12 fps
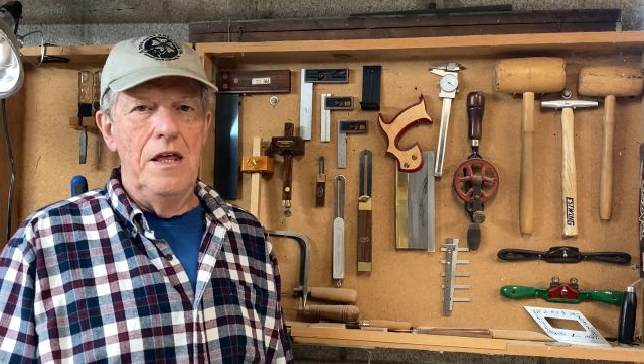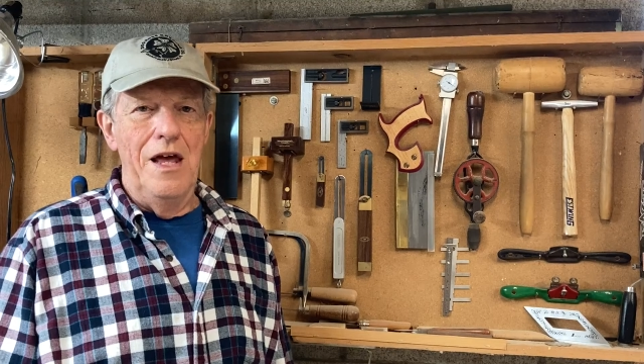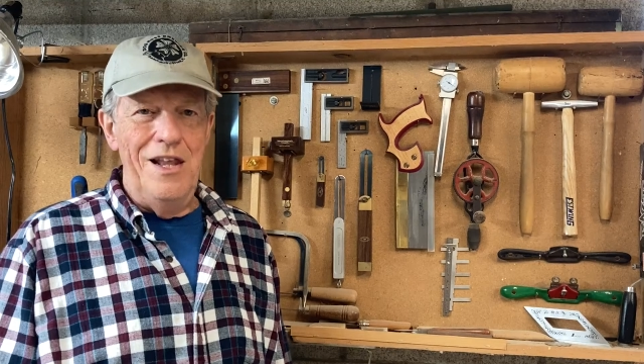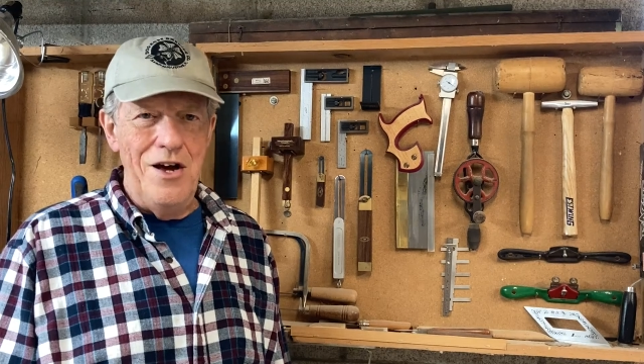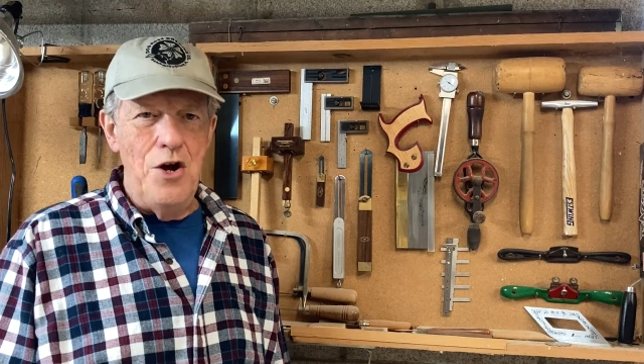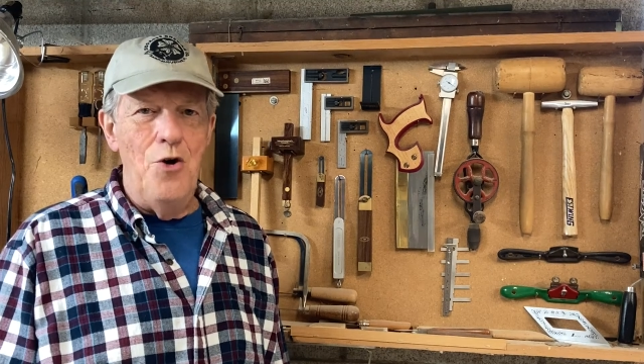
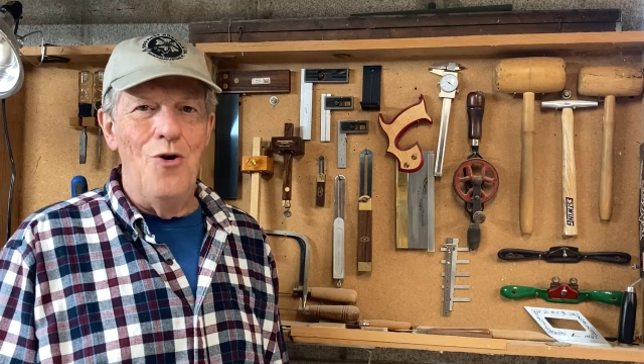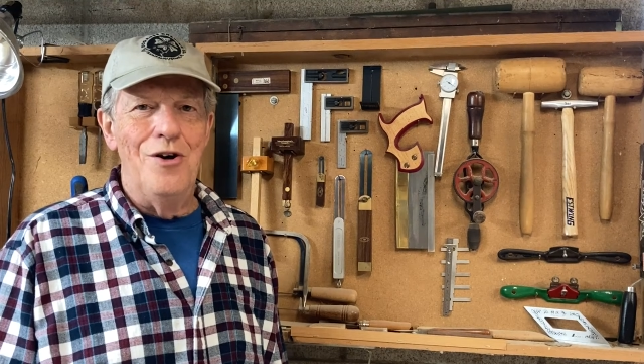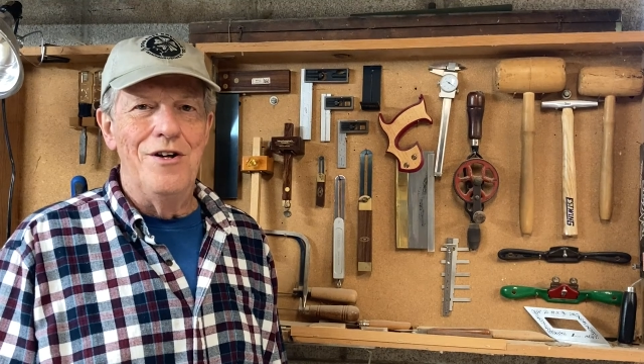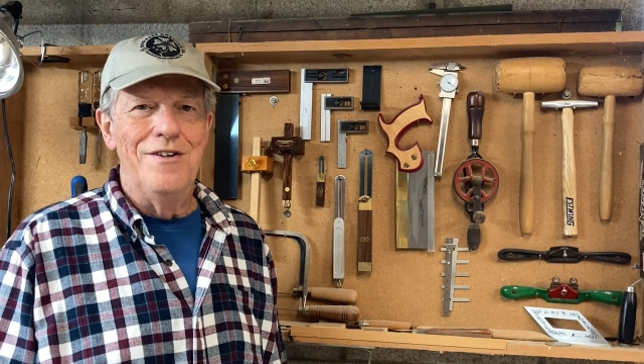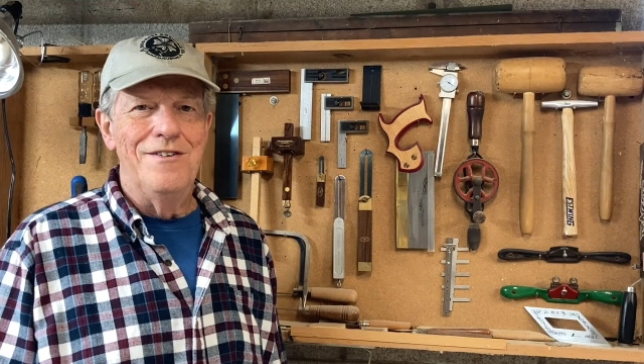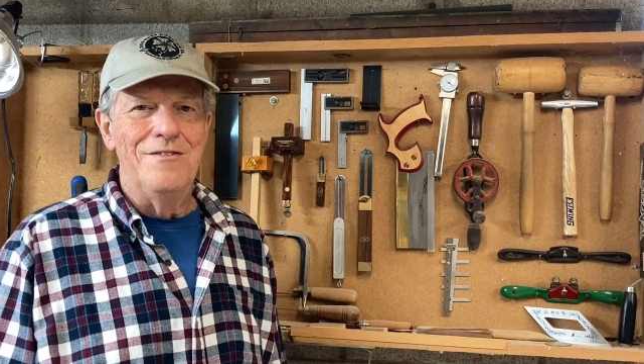Hello,
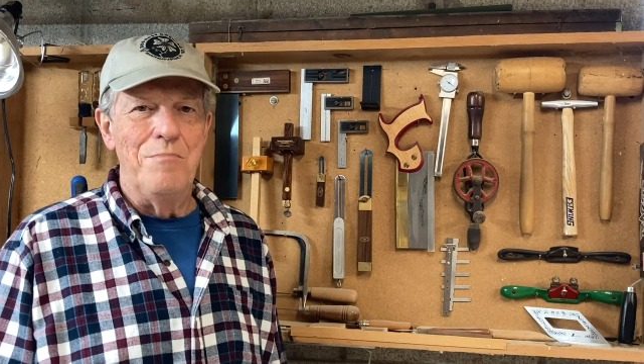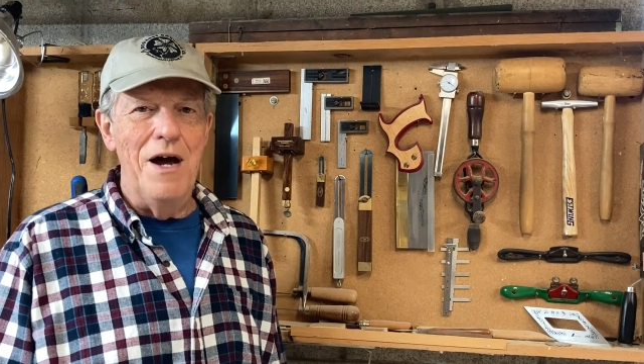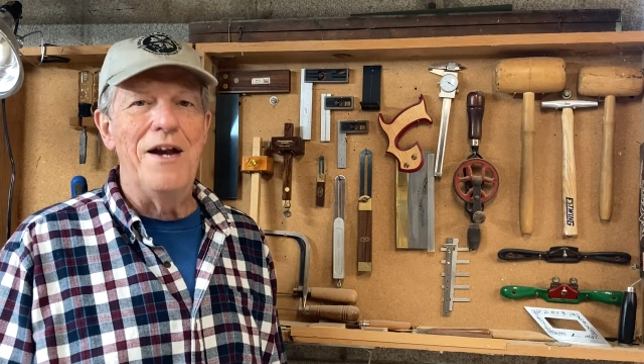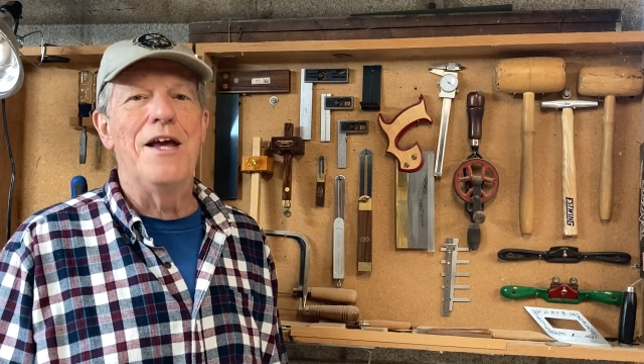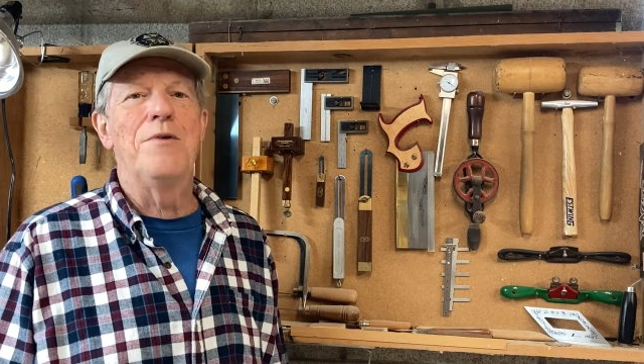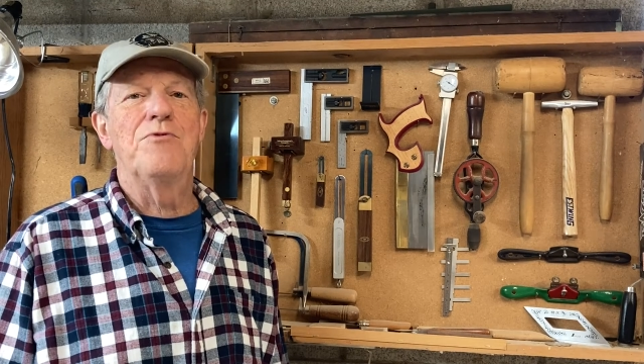my
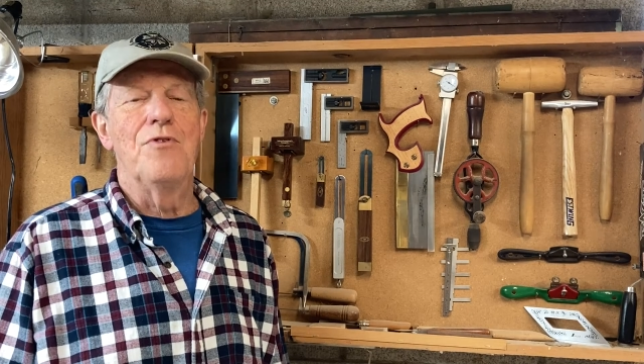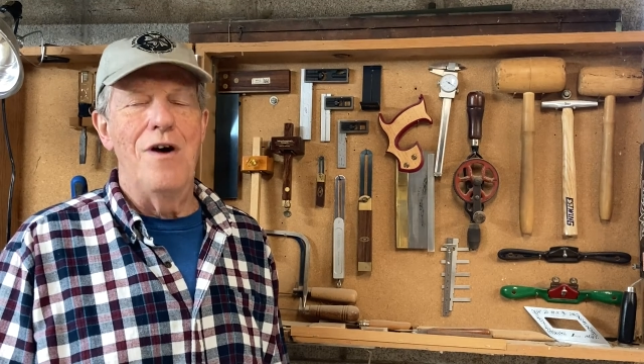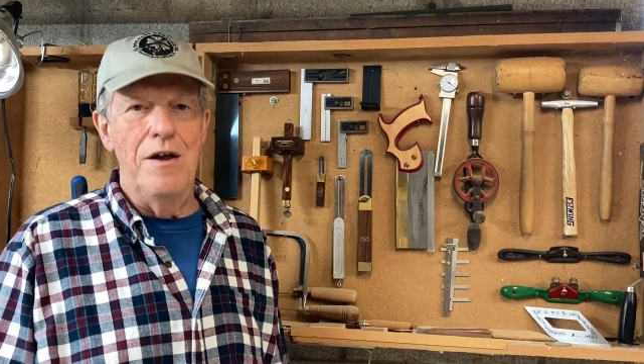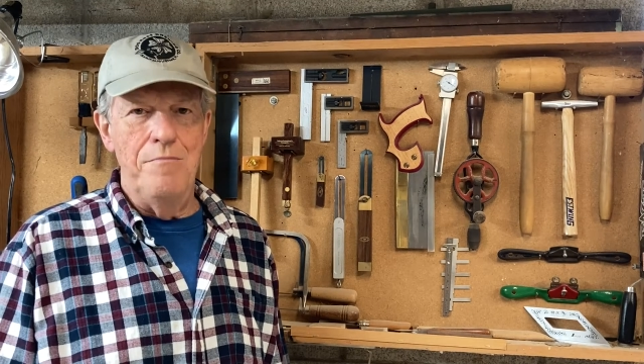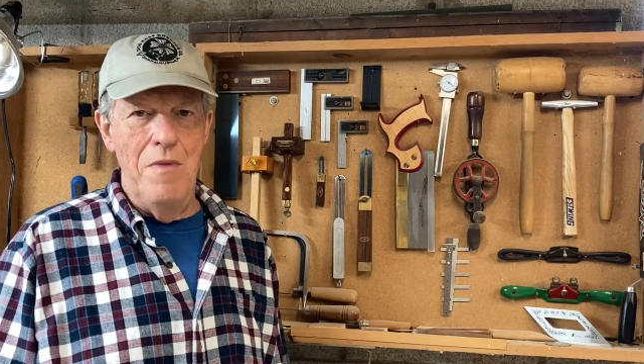name's Ron